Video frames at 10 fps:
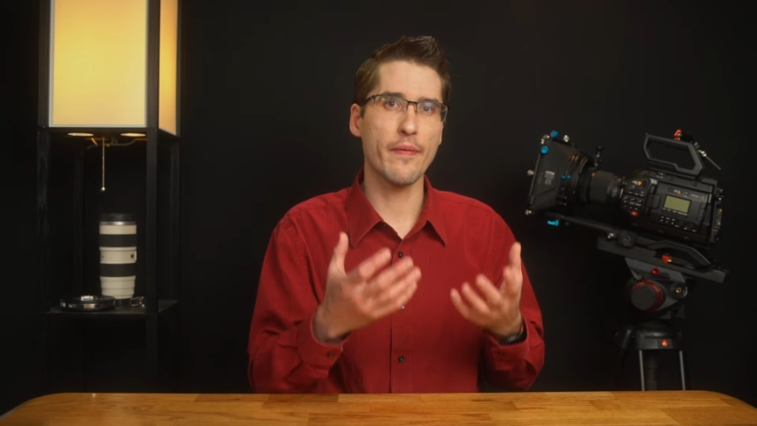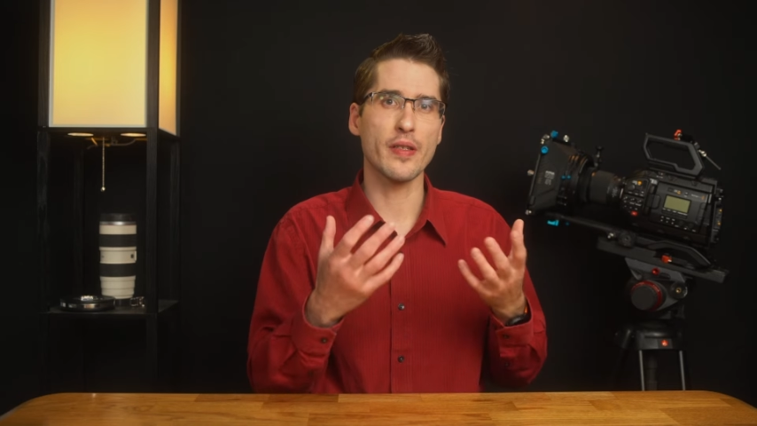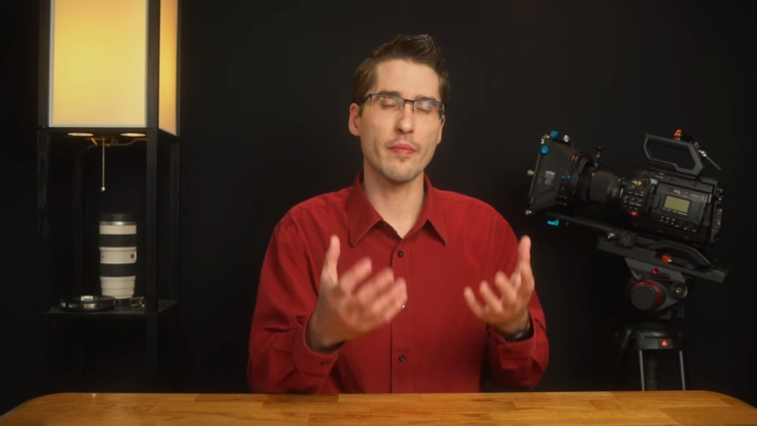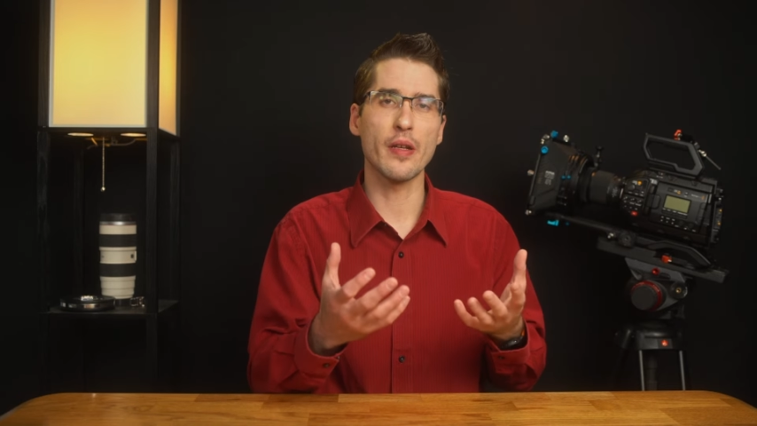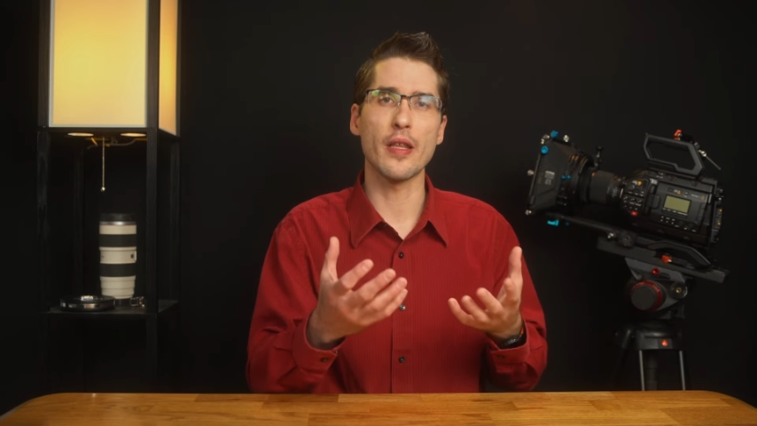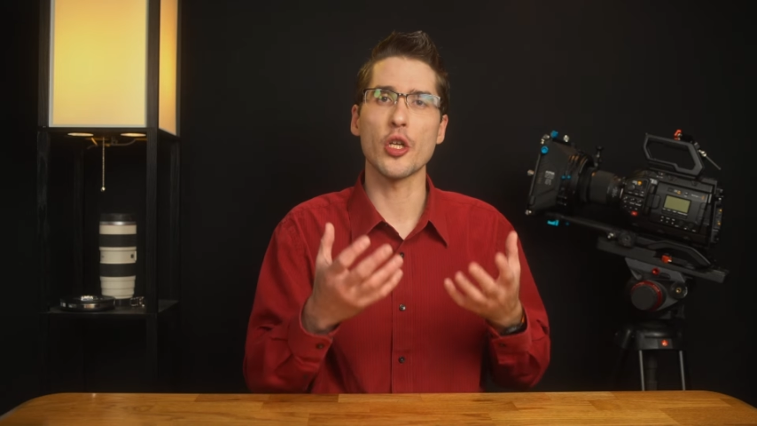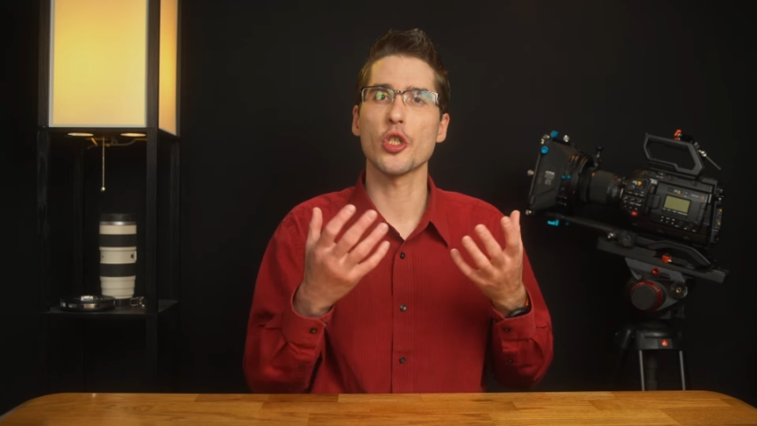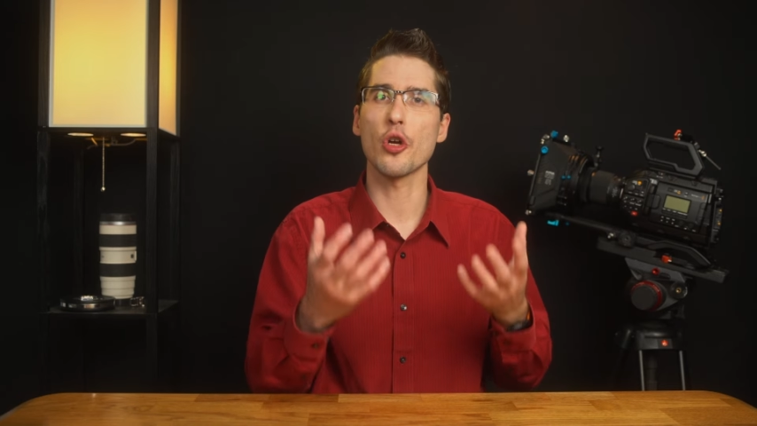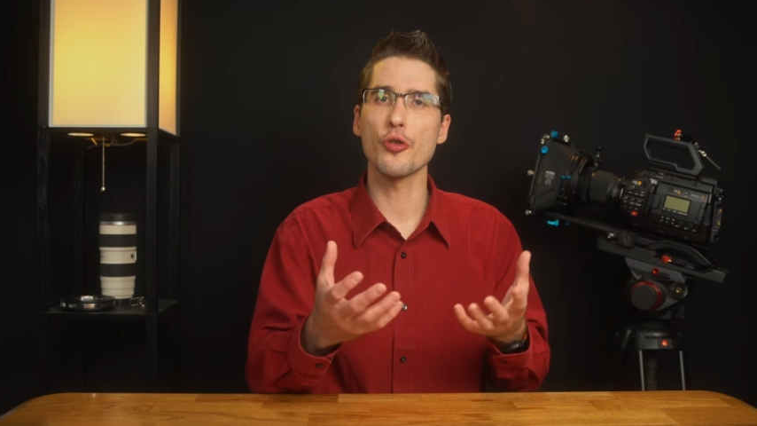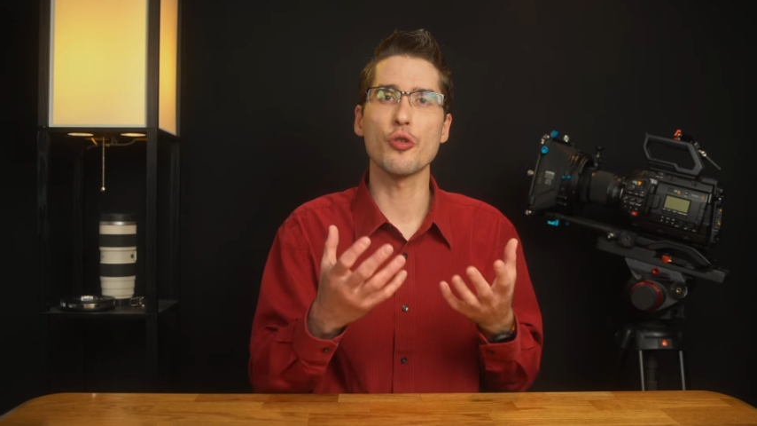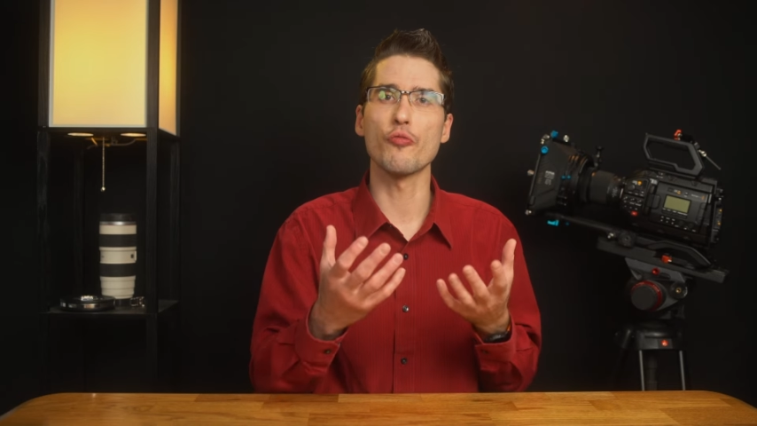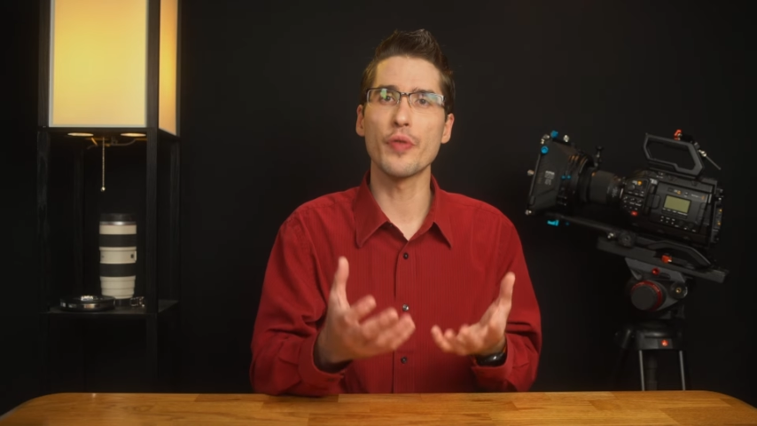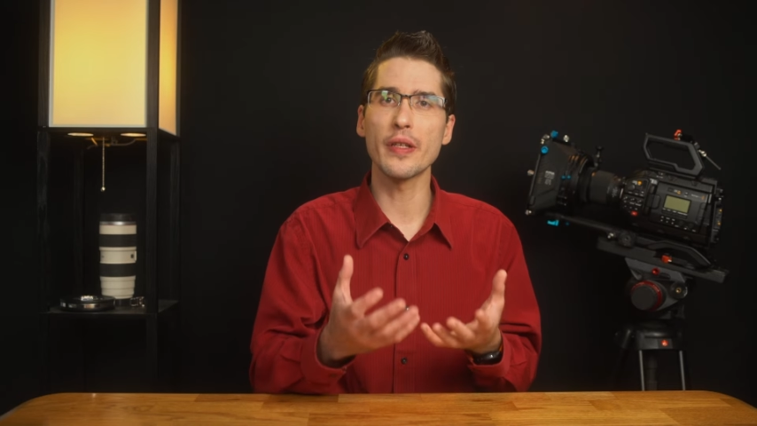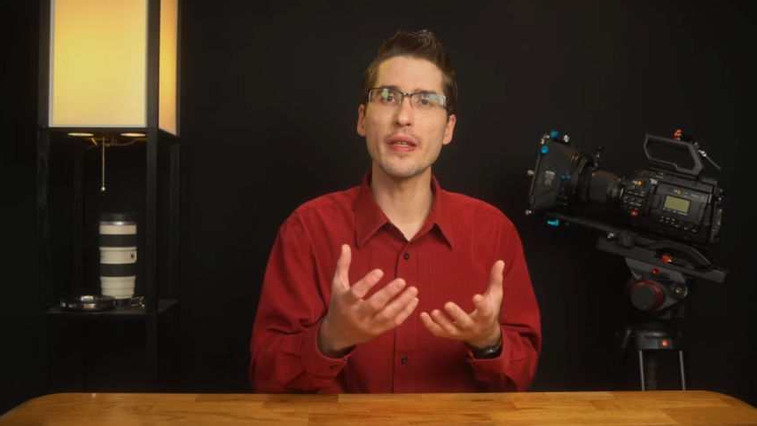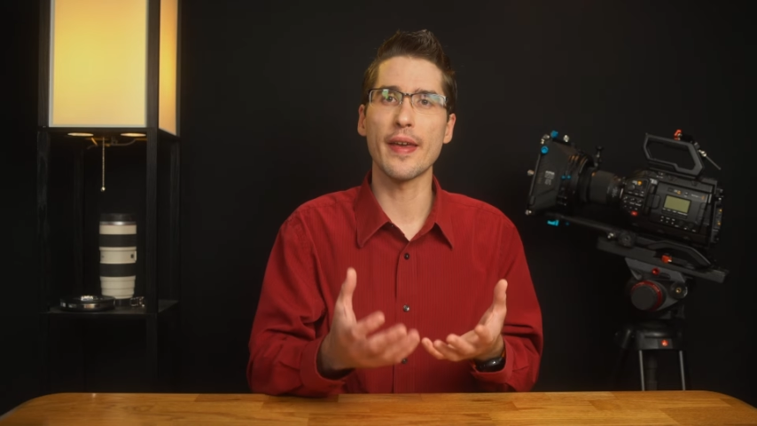for somebody that shows you
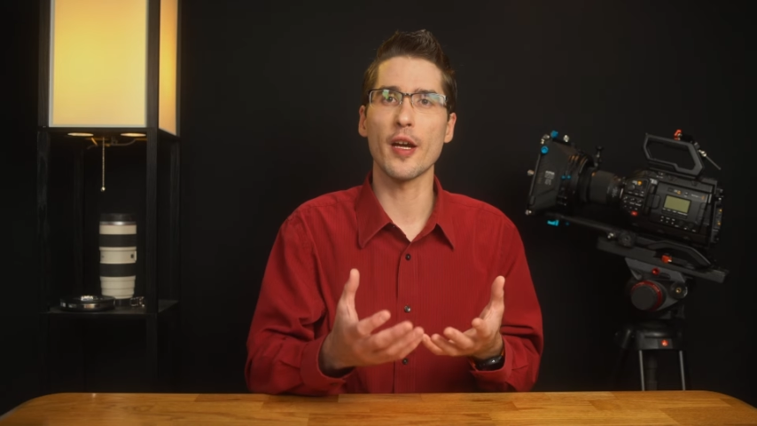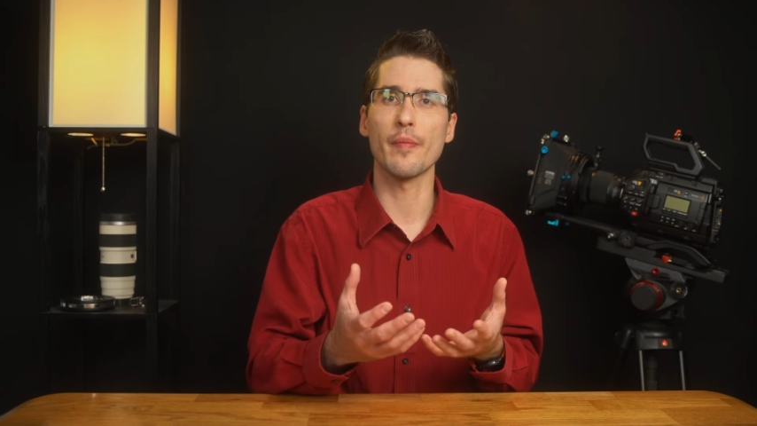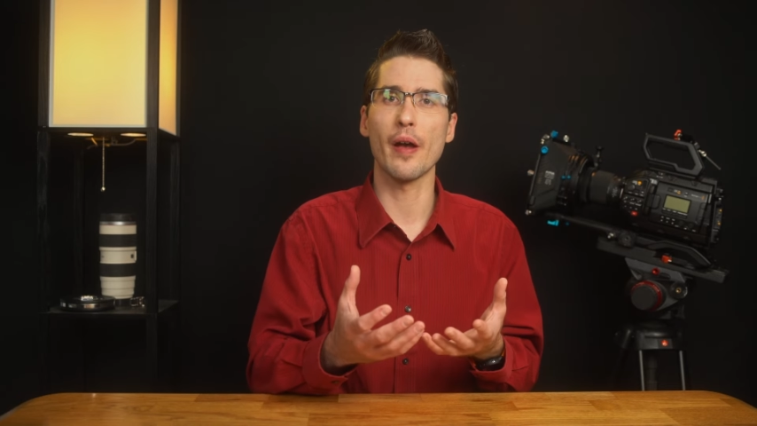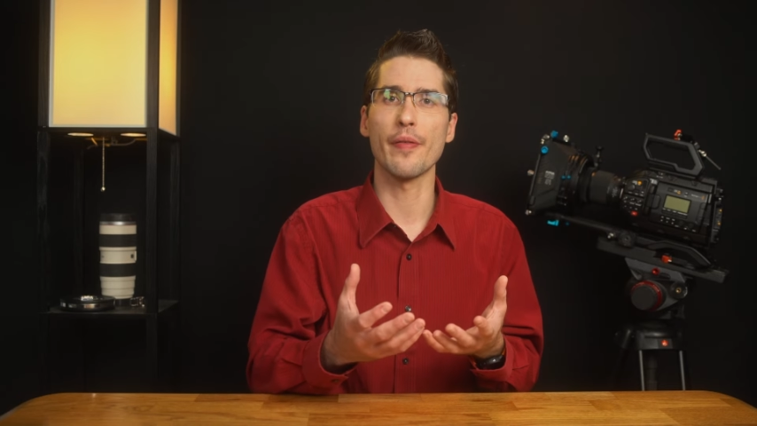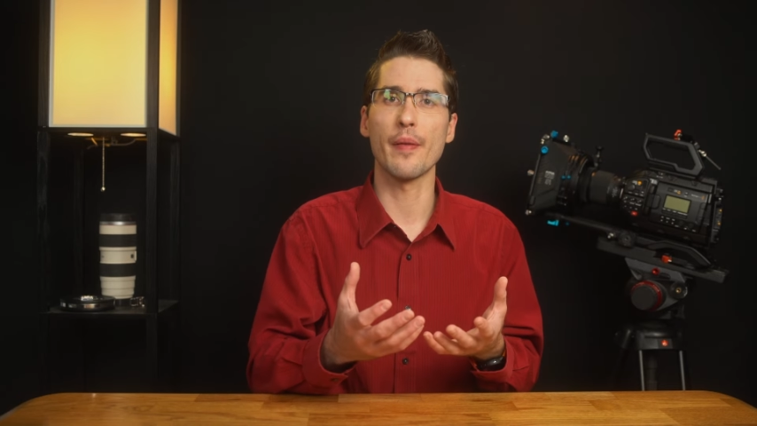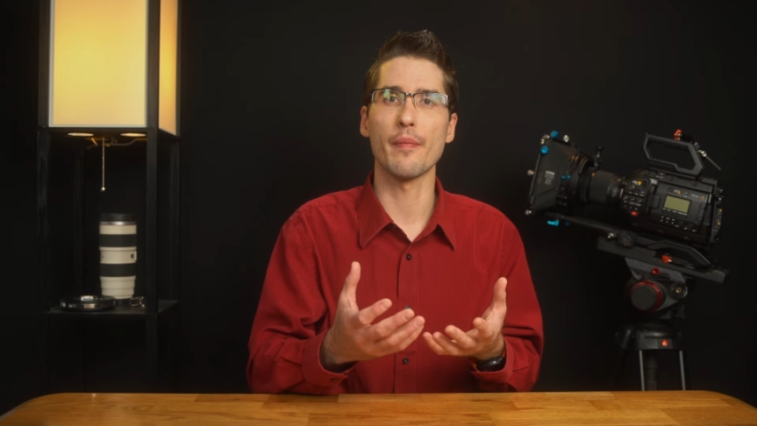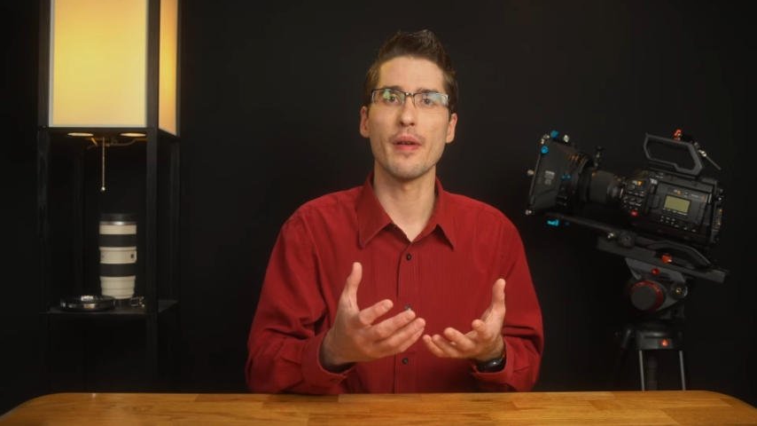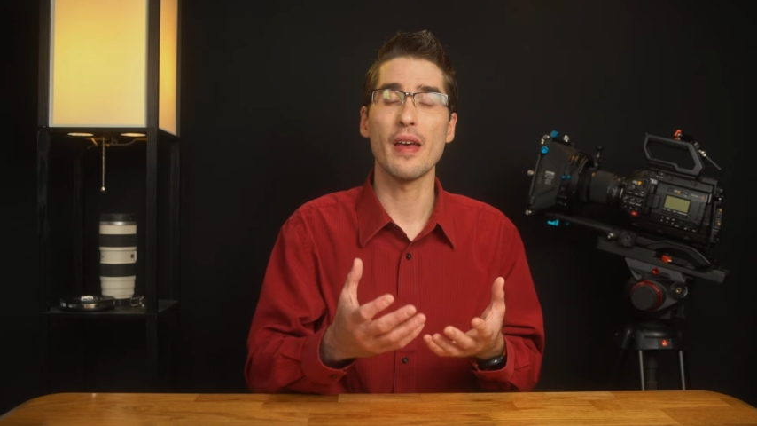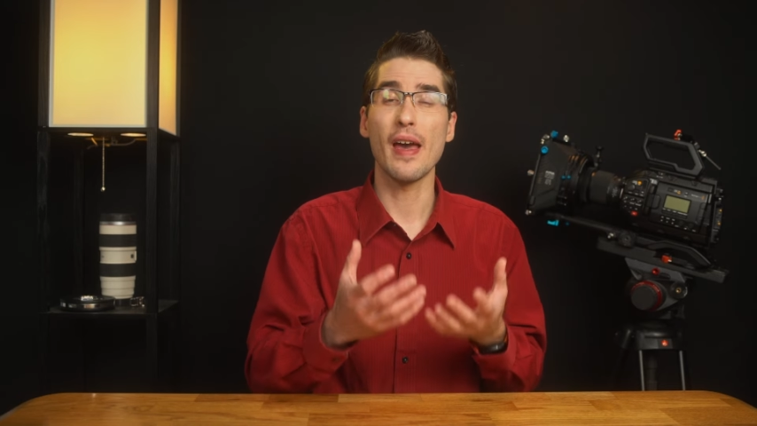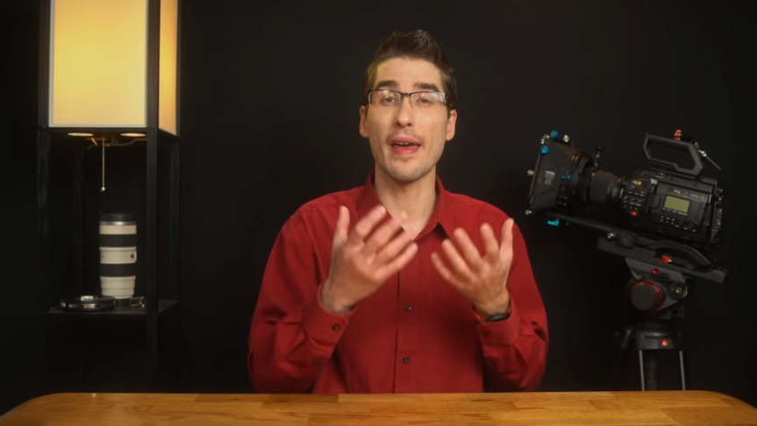really care about them.